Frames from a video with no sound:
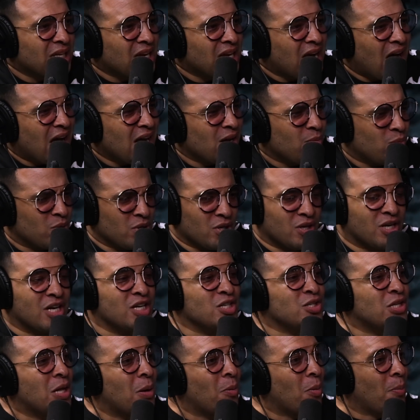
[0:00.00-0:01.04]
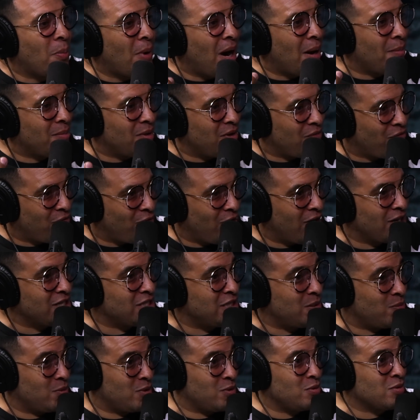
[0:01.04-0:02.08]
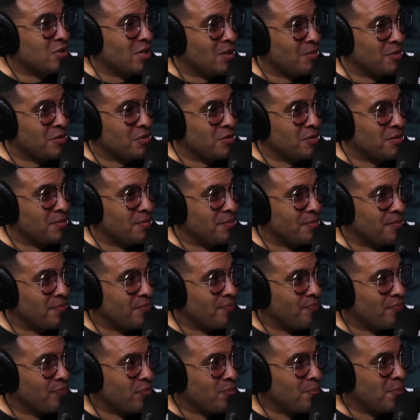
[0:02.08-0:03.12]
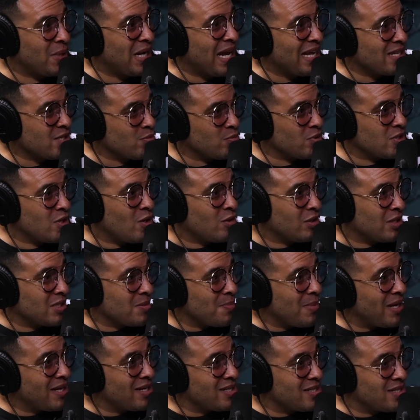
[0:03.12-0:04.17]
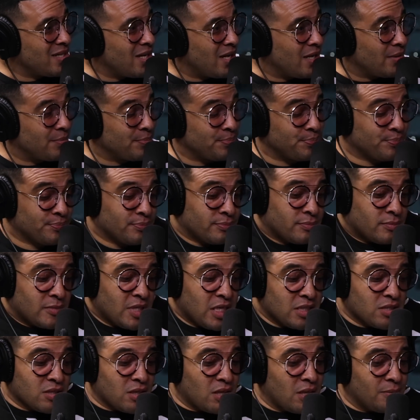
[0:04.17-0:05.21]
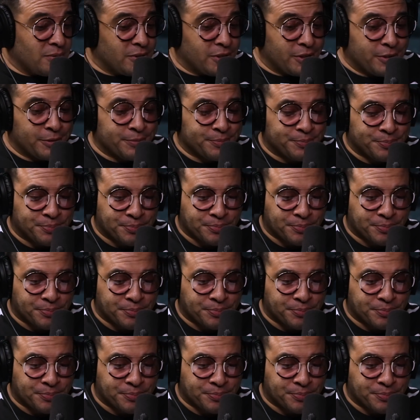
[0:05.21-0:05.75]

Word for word: But the con, because they were probably afraid she would do something to him. Mm-hmm. But as a result, this man is dead. Yeah. That's all I'm saying.